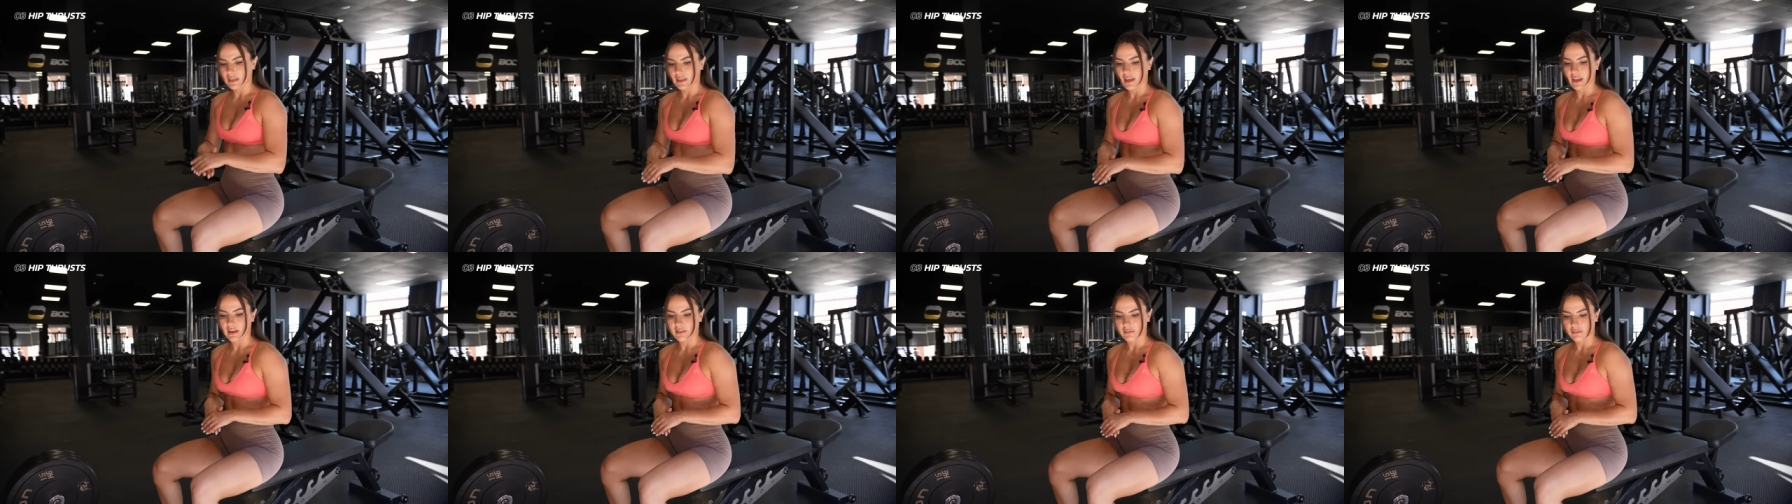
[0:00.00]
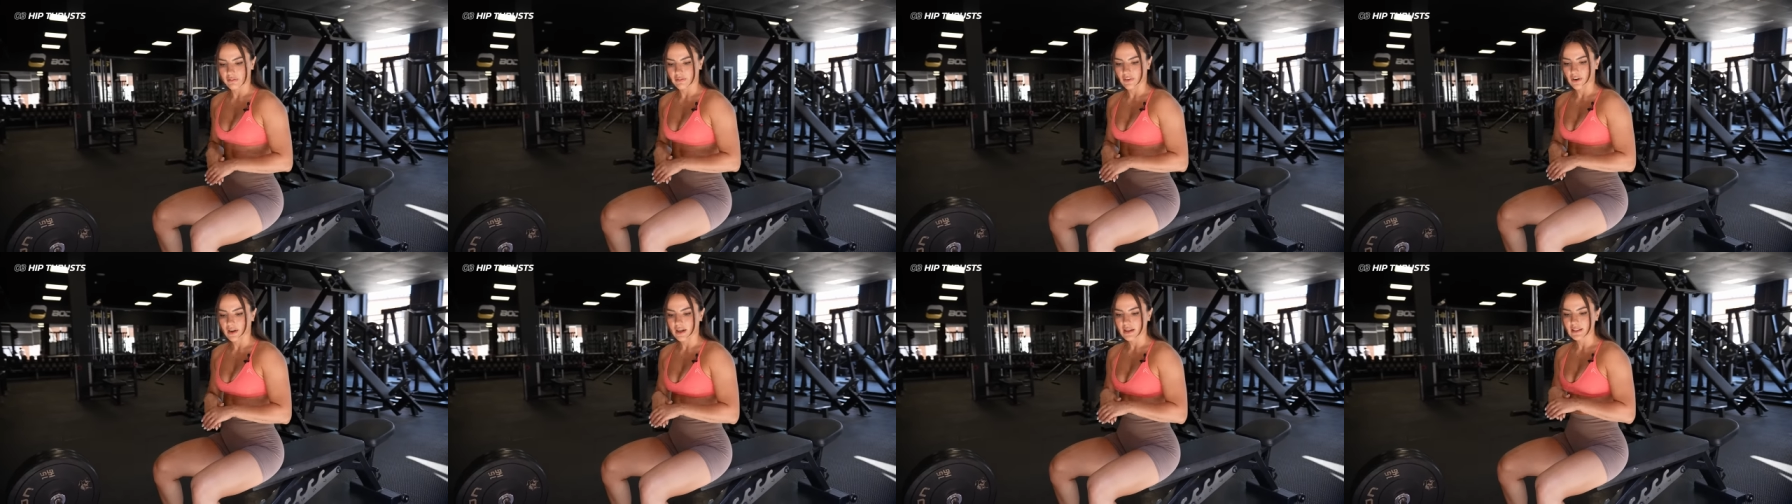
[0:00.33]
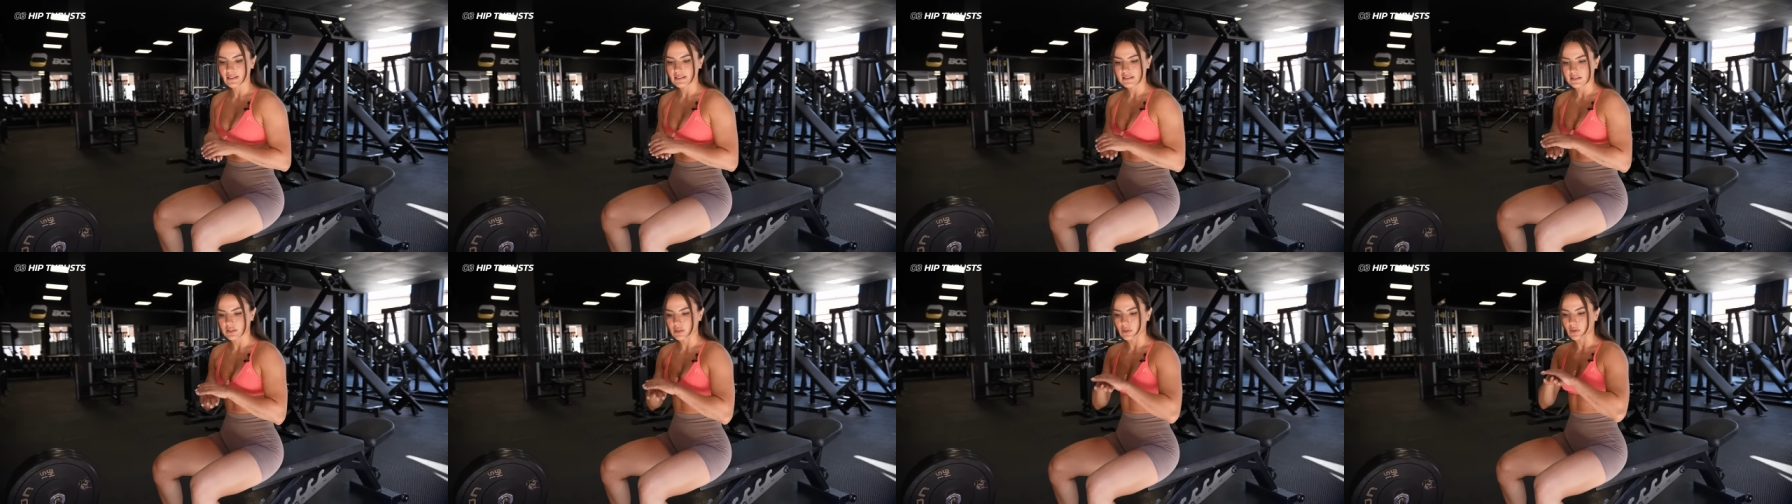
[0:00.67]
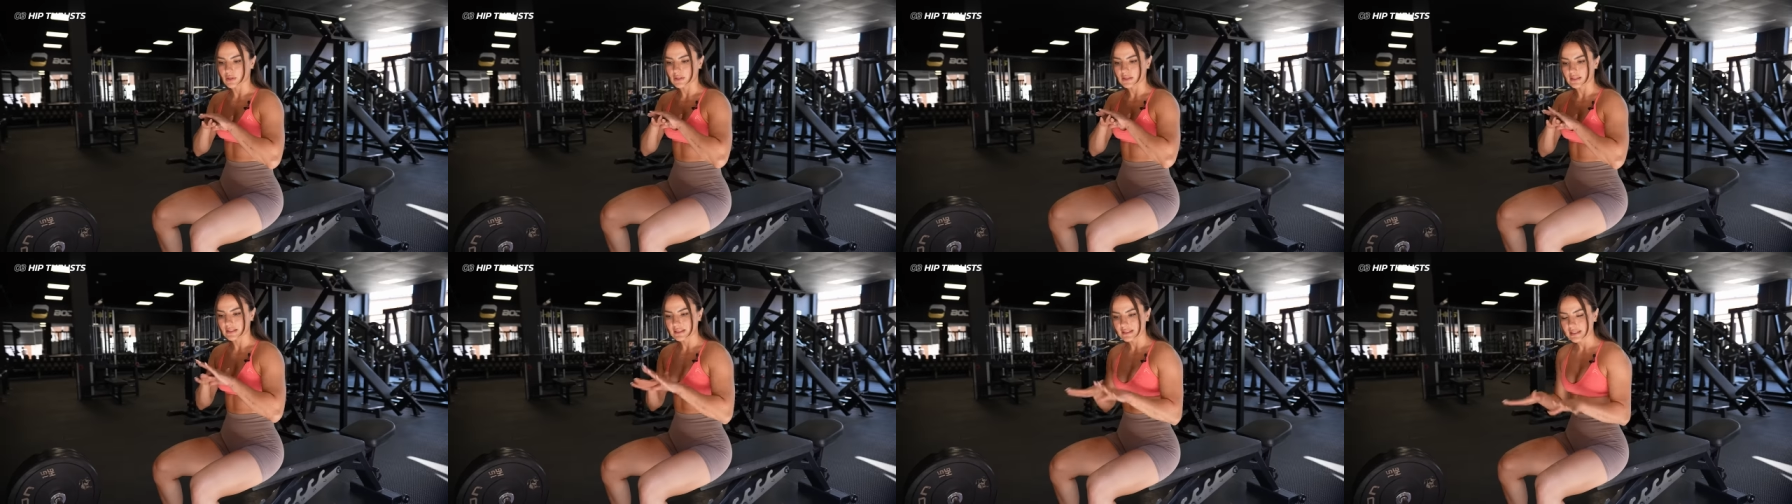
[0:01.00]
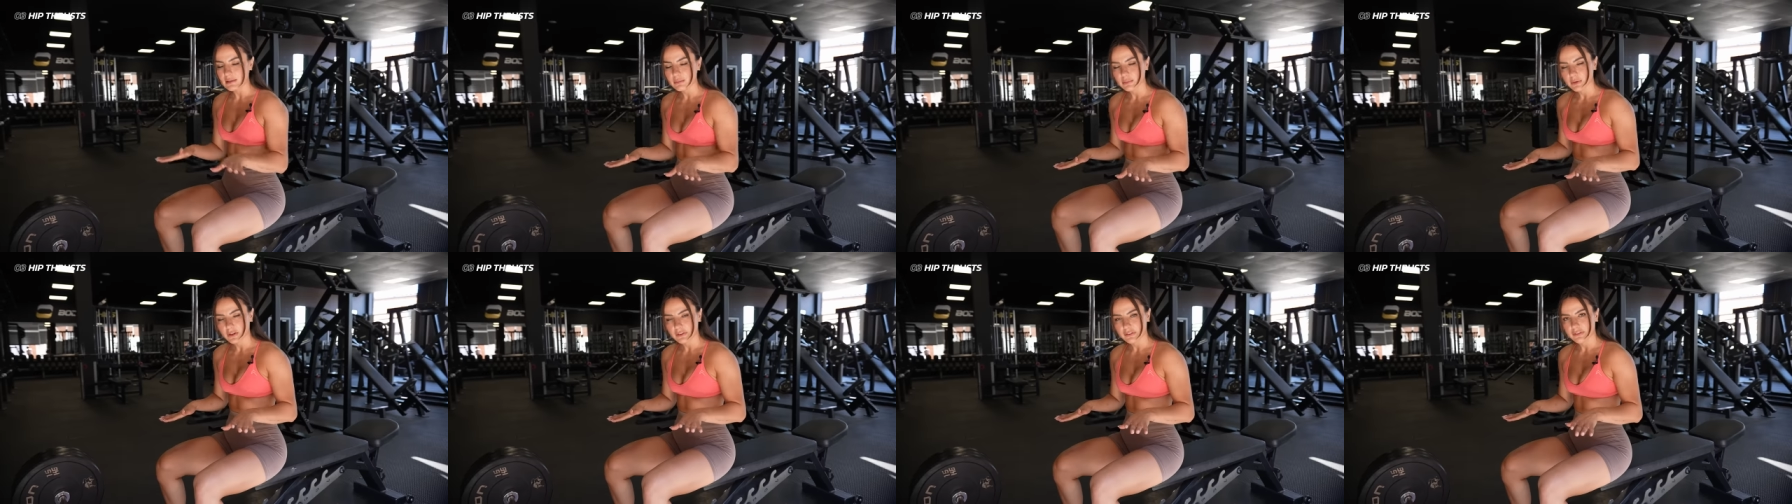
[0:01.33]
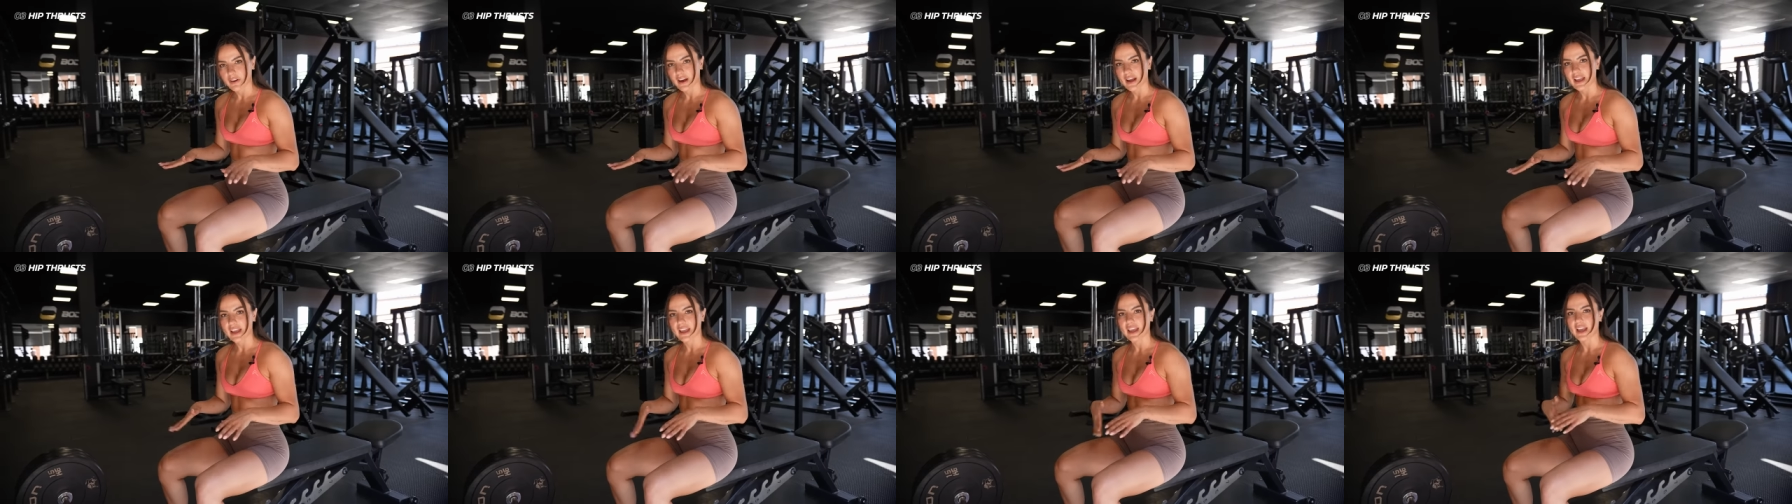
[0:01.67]
hip thrust, you can
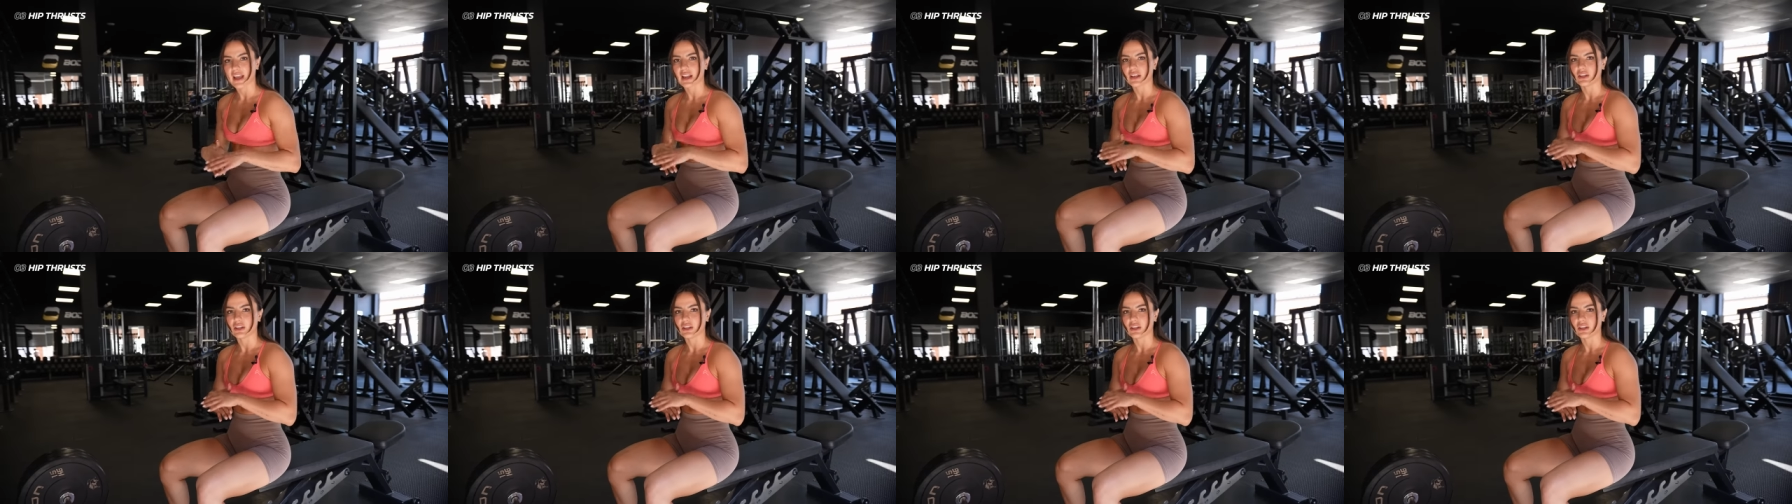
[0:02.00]
simplify it